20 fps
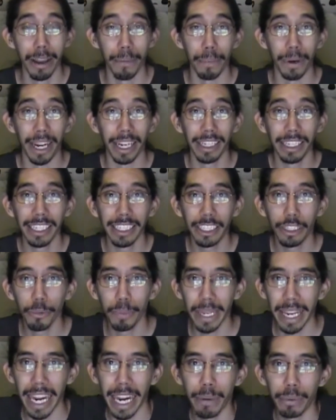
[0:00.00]
But at least he'll
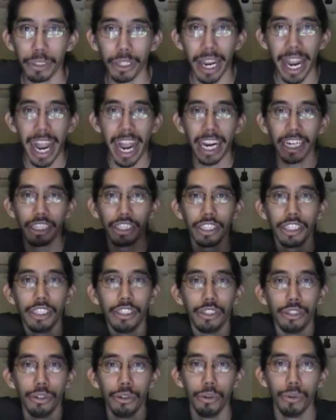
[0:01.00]
be able to actually
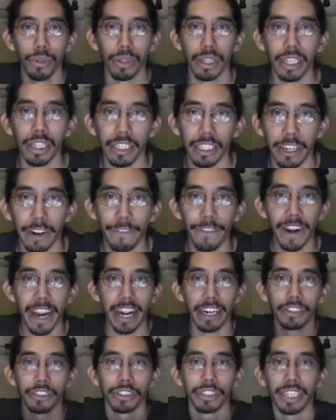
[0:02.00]
do the different
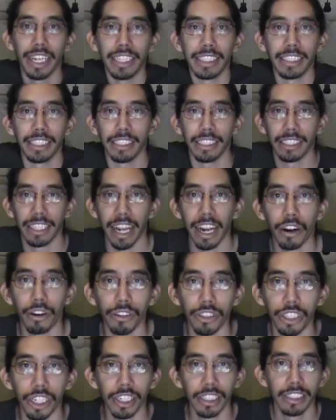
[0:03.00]
exercises that are
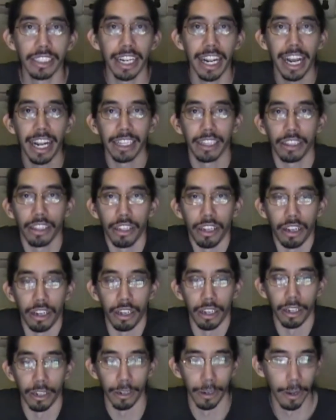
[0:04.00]
just at
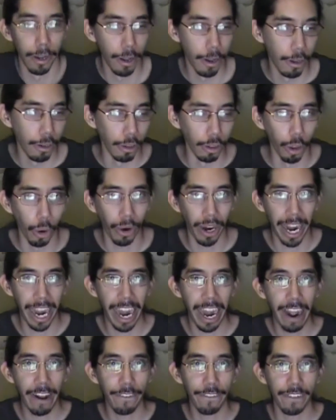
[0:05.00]
the lower
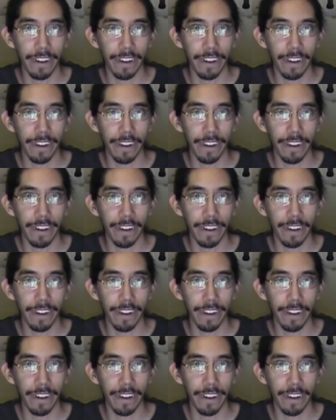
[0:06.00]
half,